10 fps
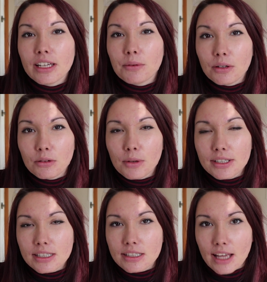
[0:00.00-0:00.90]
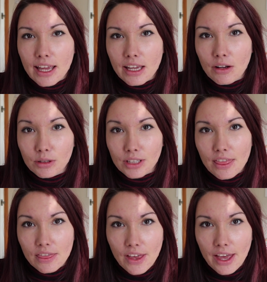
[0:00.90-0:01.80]
It will always say on
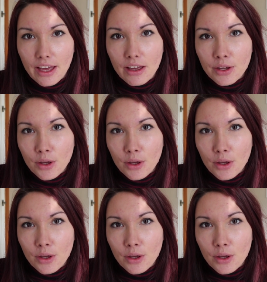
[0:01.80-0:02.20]
there